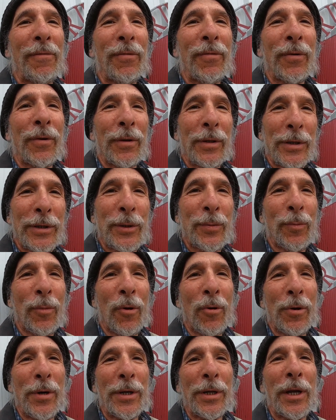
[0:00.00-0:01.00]
for
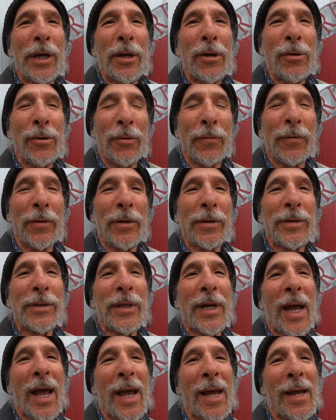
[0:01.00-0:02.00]
exploring the universe
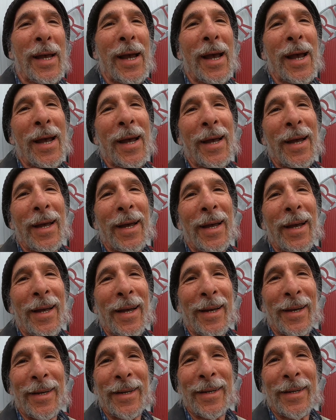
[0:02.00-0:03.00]

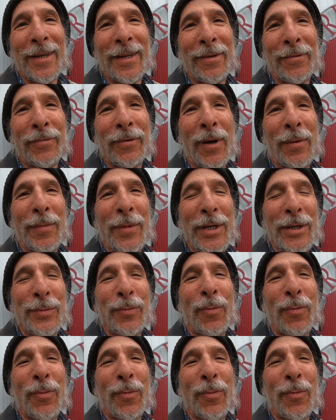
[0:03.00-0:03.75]
from this